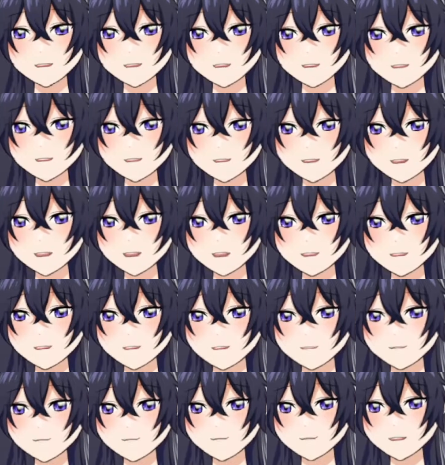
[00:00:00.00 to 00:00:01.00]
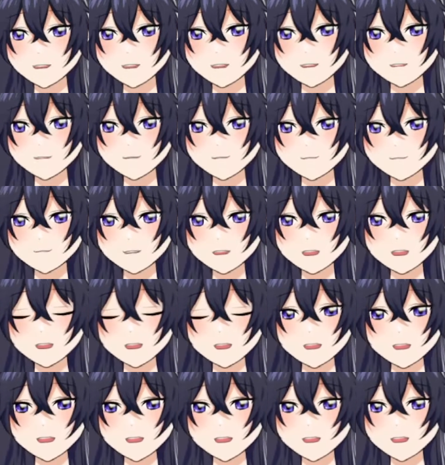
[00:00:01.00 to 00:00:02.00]
Ta-da! The figure of me!
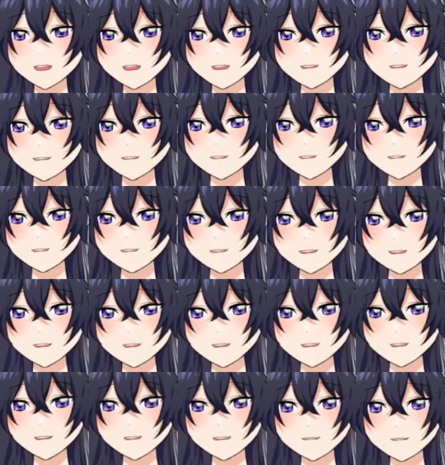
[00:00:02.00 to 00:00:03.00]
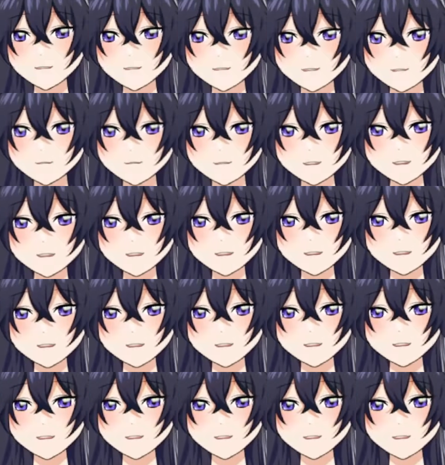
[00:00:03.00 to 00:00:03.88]
Don't I look adorable?